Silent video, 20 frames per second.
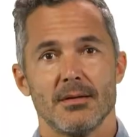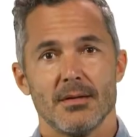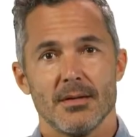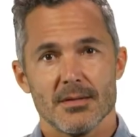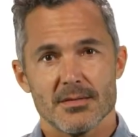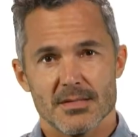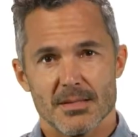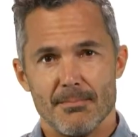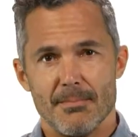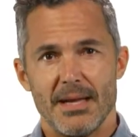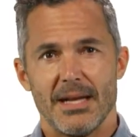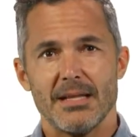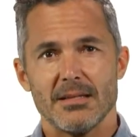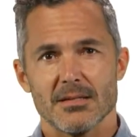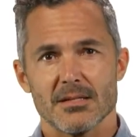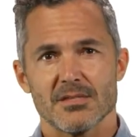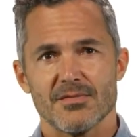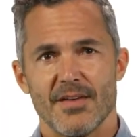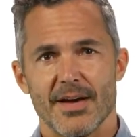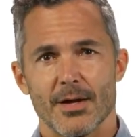Submitting
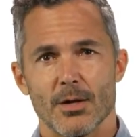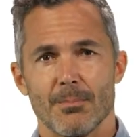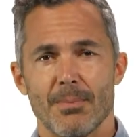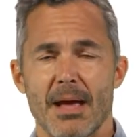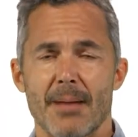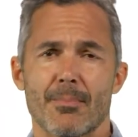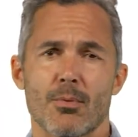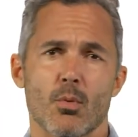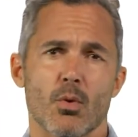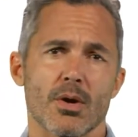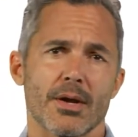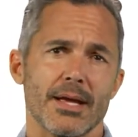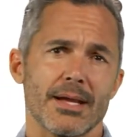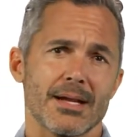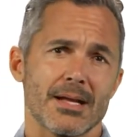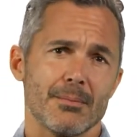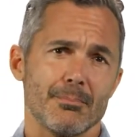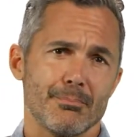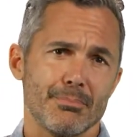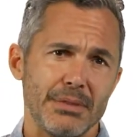this final paperwork
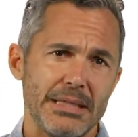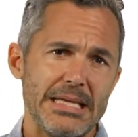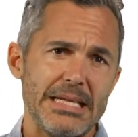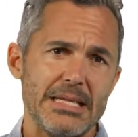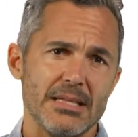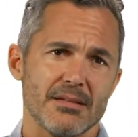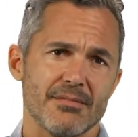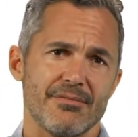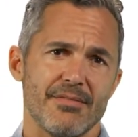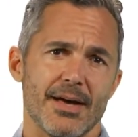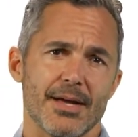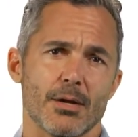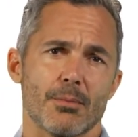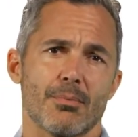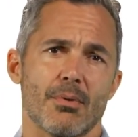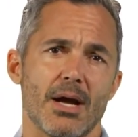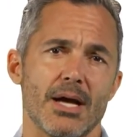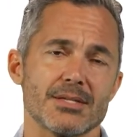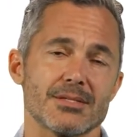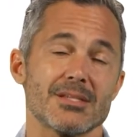and completing the final
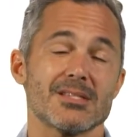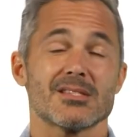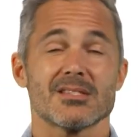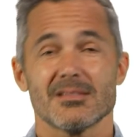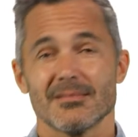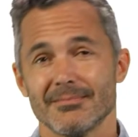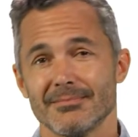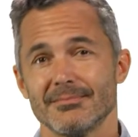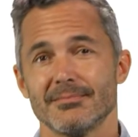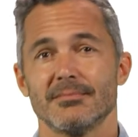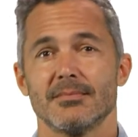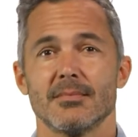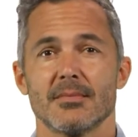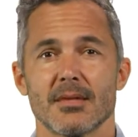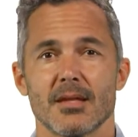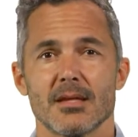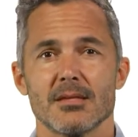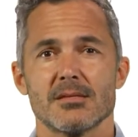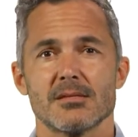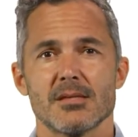process
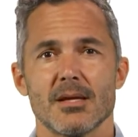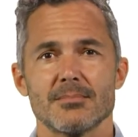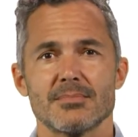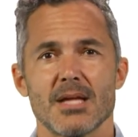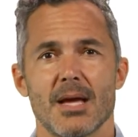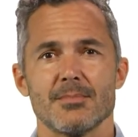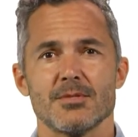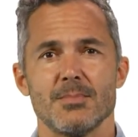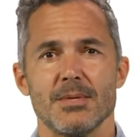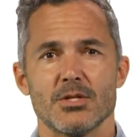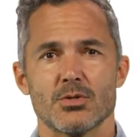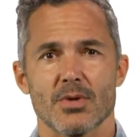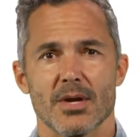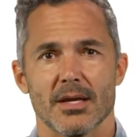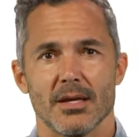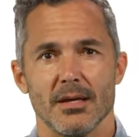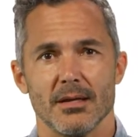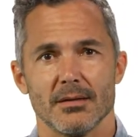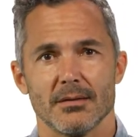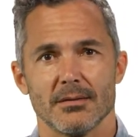can sometimes be
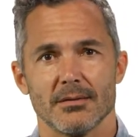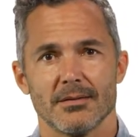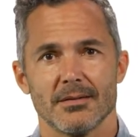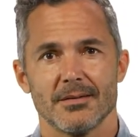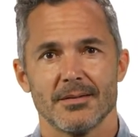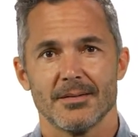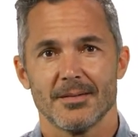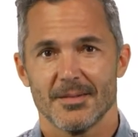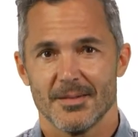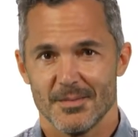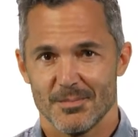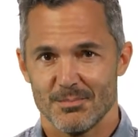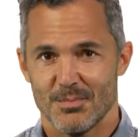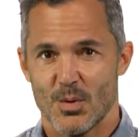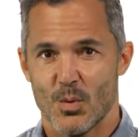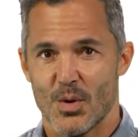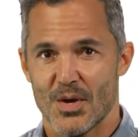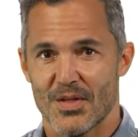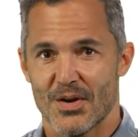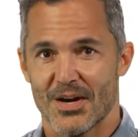tricky,
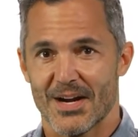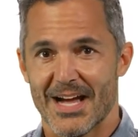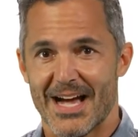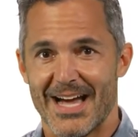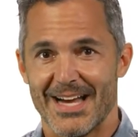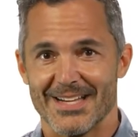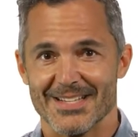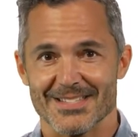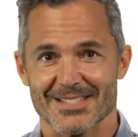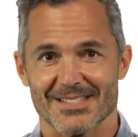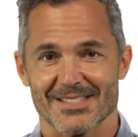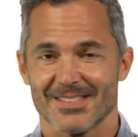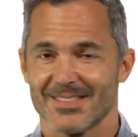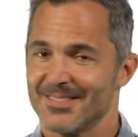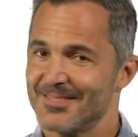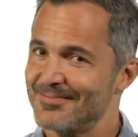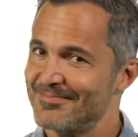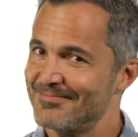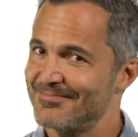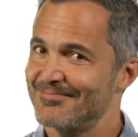but with our guidance,
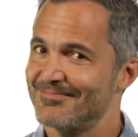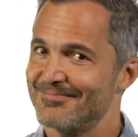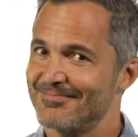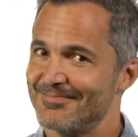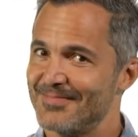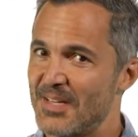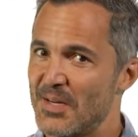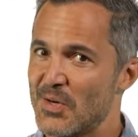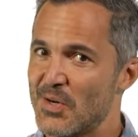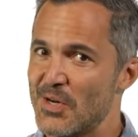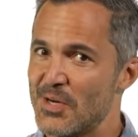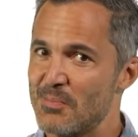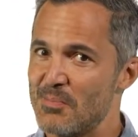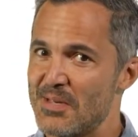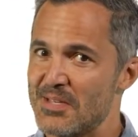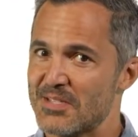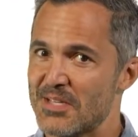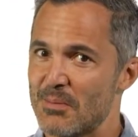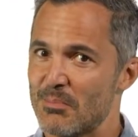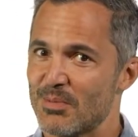it couldn't
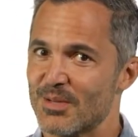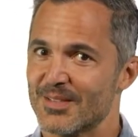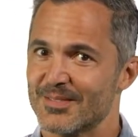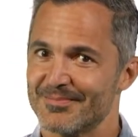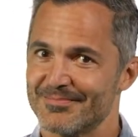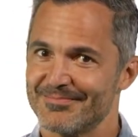be simpler.